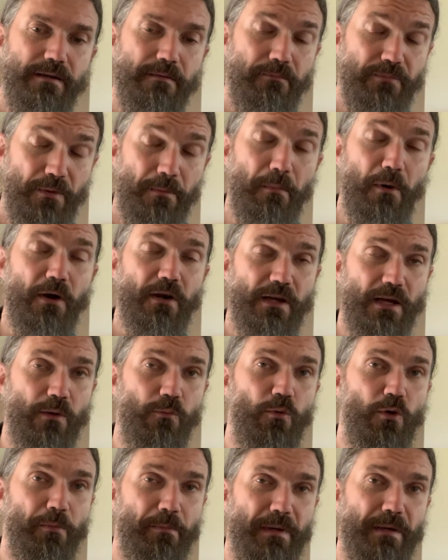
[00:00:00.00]
the
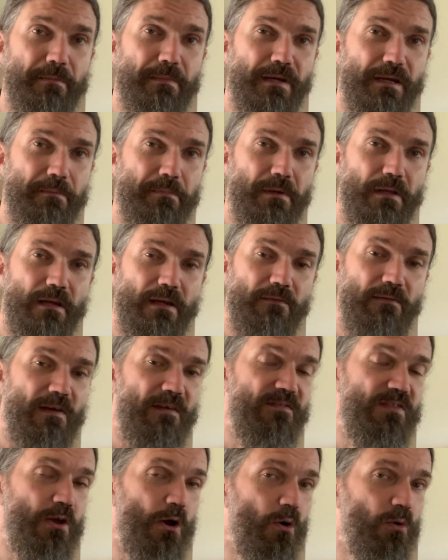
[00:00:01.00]
marketing will be manipulative.
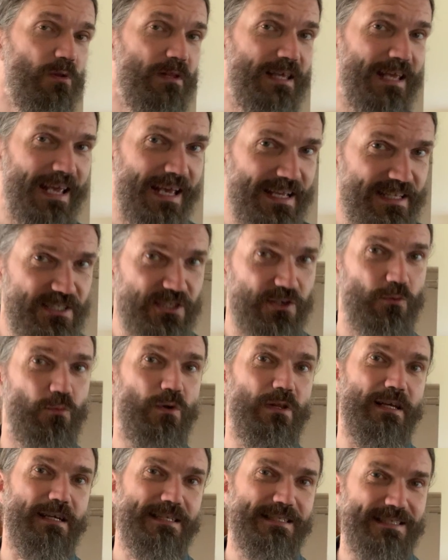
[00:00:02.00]
If the only answer
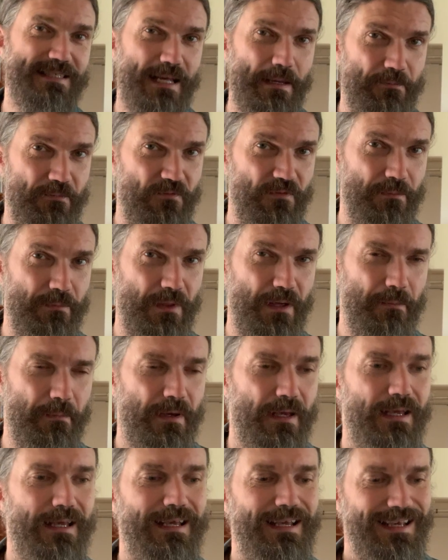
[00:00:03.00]
we'll accept from them
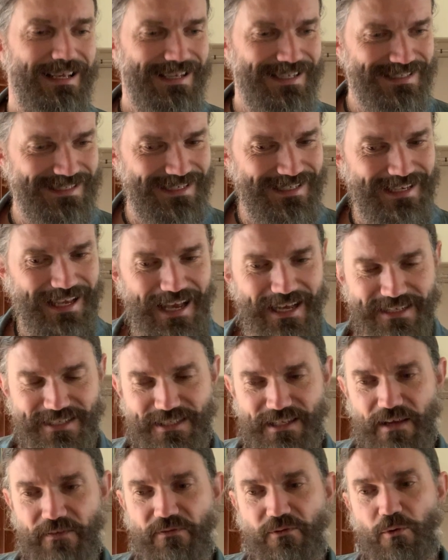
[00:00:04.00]
is a
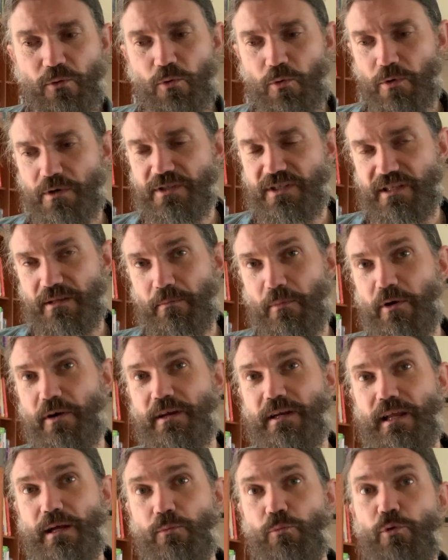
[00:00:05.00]
yes, of course the
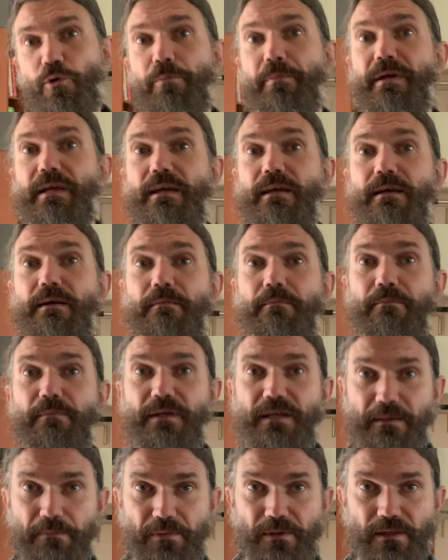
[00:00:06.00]
marketing will be
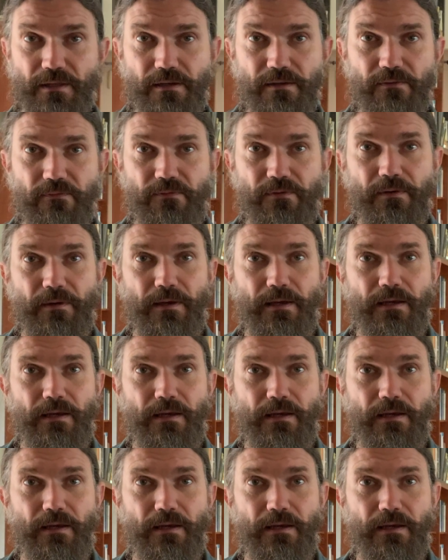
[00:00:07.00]
manipulative.